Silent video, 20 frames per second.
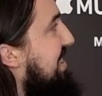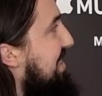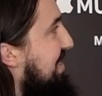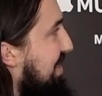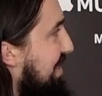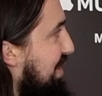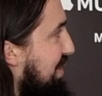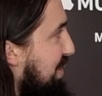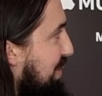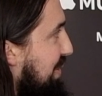
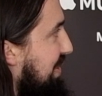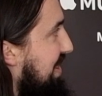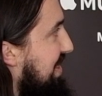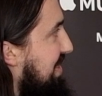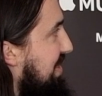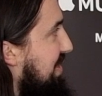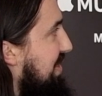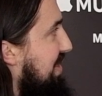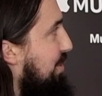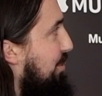So this
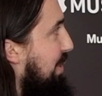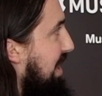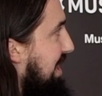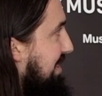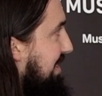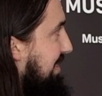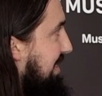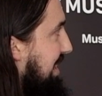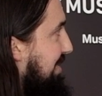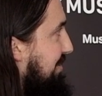is the way
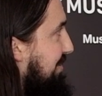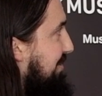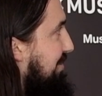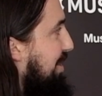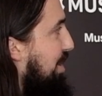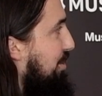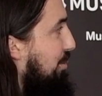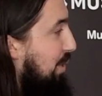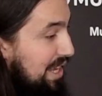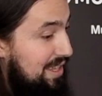that
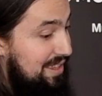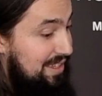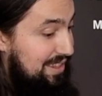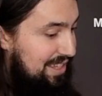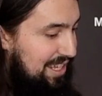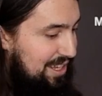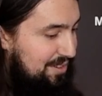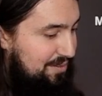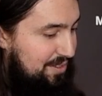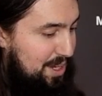
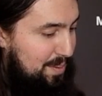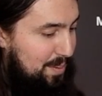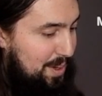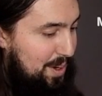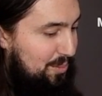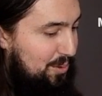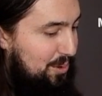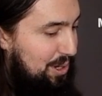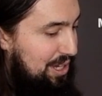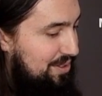they've come
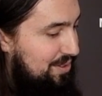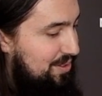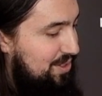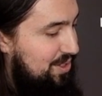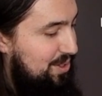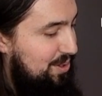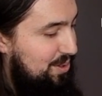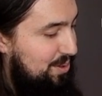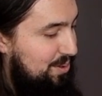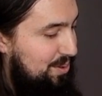up with
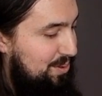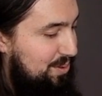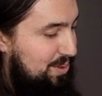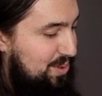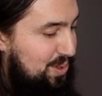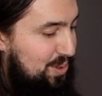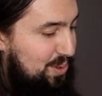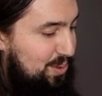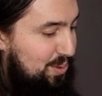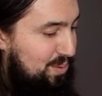
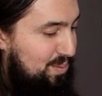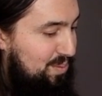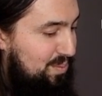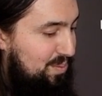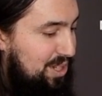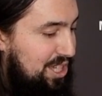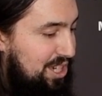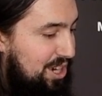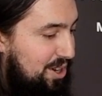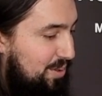to
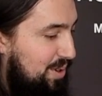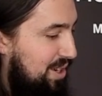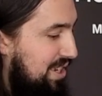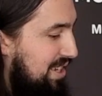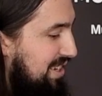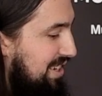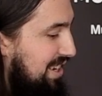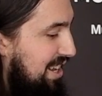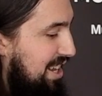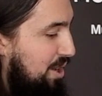you know,
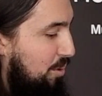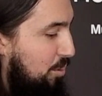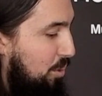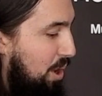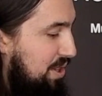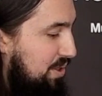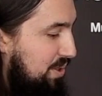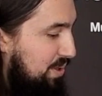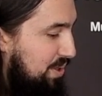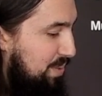
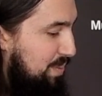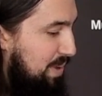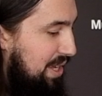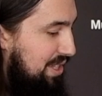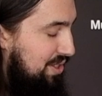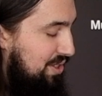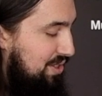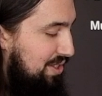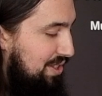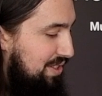write those
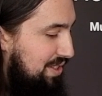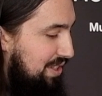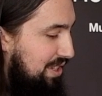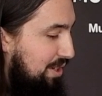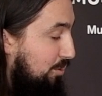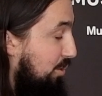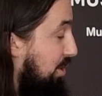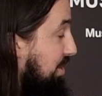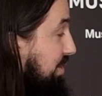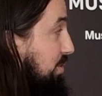messages, and
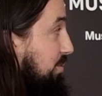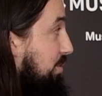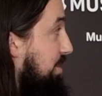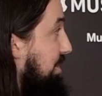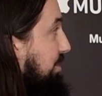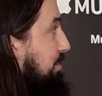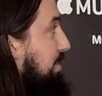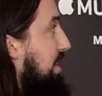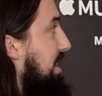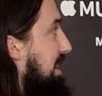it works
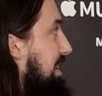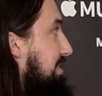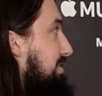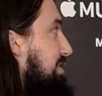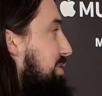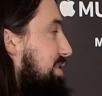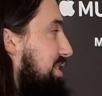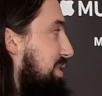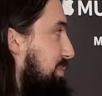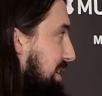really well. I've
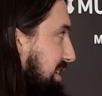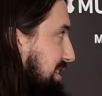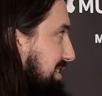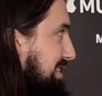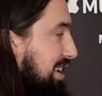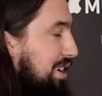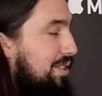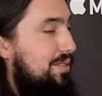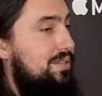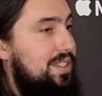used it
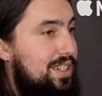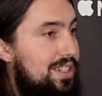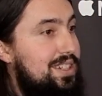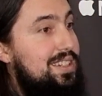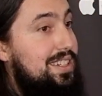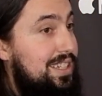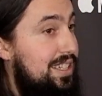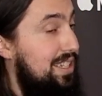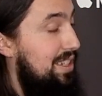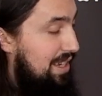myself.
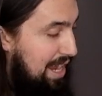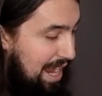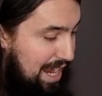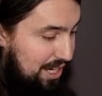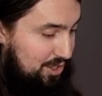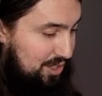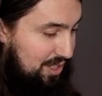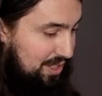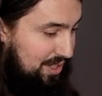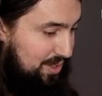It
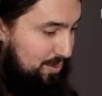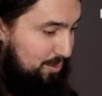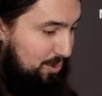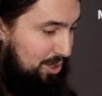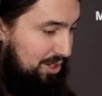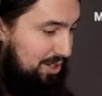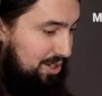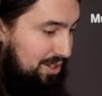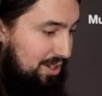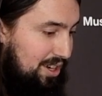actually does
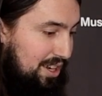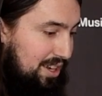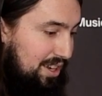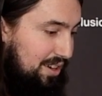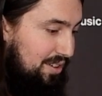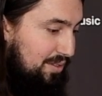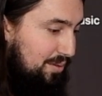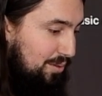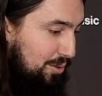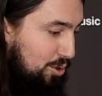
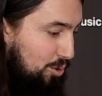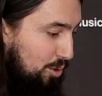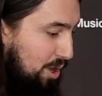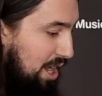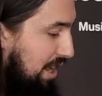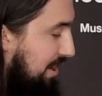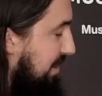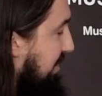work great.